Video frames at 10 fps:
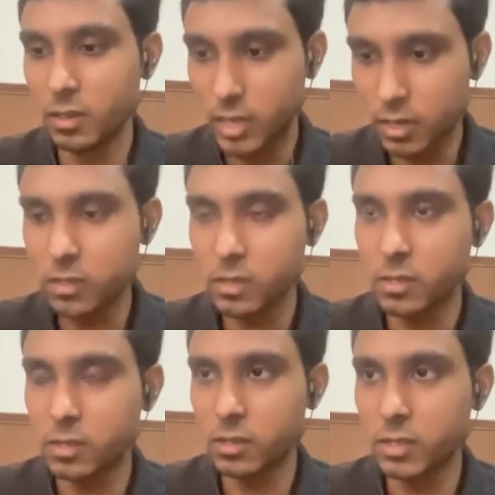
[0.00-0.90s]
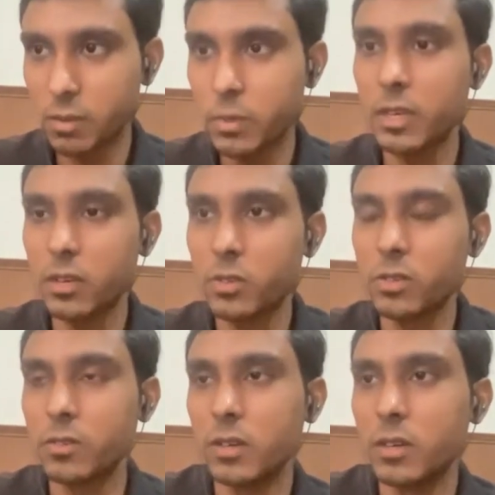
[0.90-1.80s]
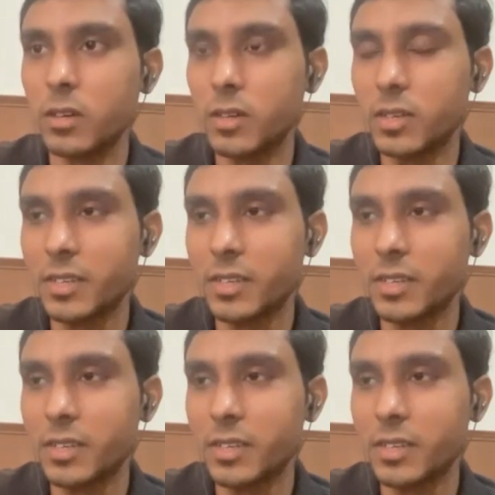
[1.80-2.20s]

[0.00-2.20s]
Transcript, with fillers: that is uh, something that you should, uh,